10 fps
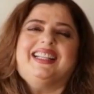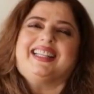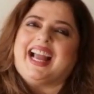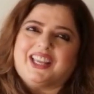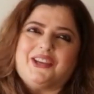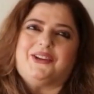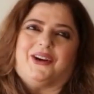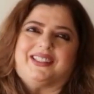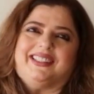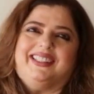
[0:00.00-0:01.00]
Thank you,
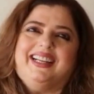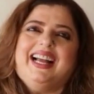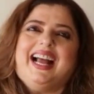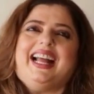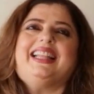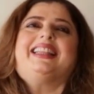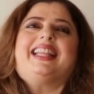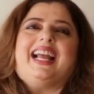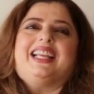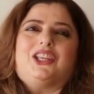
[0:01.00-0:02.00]
doctor. And
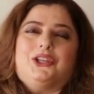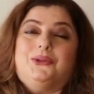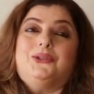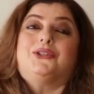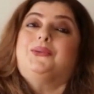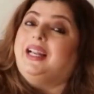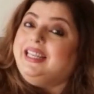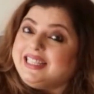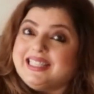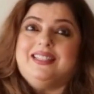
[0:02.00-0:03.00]
thank you to our
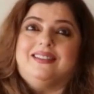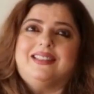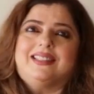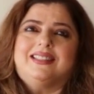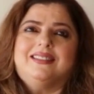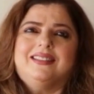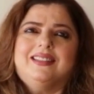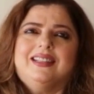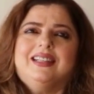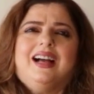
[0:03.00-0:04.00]
listeners.
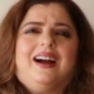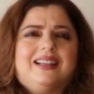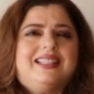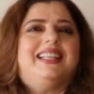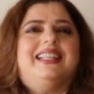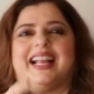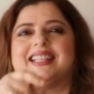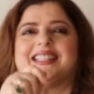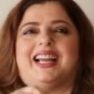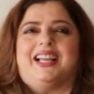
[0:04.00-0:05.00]
Until
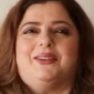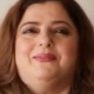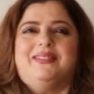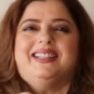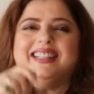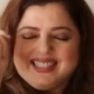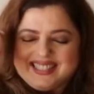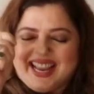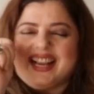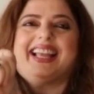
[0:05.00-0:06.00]
next time,
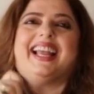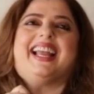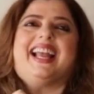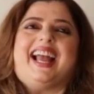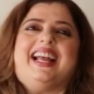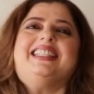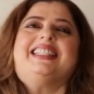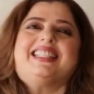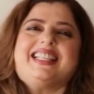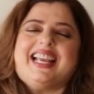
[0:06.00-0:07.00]
take care and
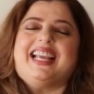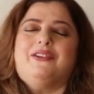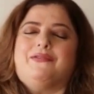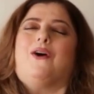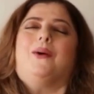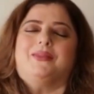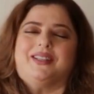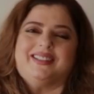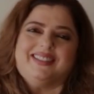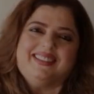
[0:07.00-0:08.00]
stay informed.